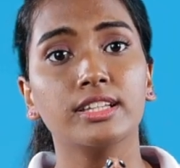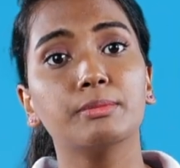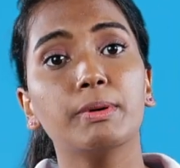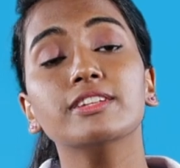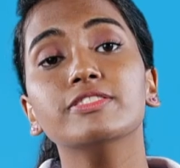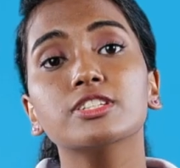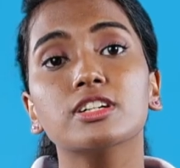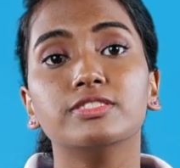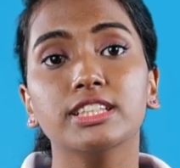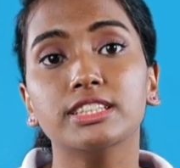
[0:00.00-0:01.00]
The benefit
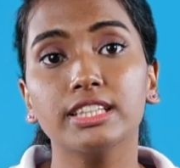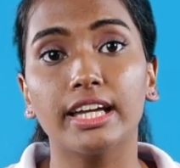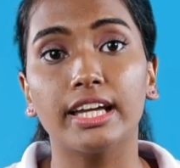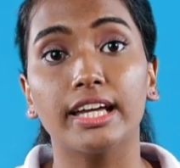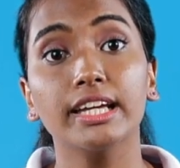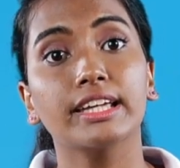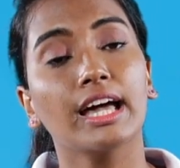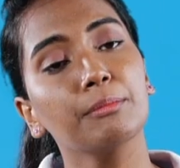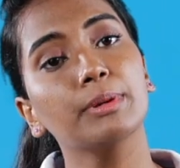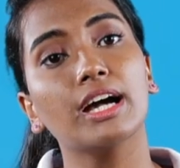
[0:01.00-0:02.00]
of DTAA
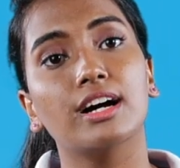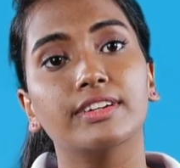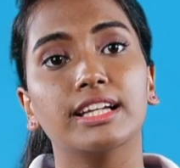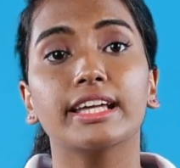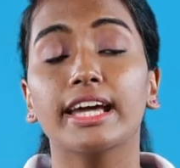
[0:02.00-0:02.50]
can be availed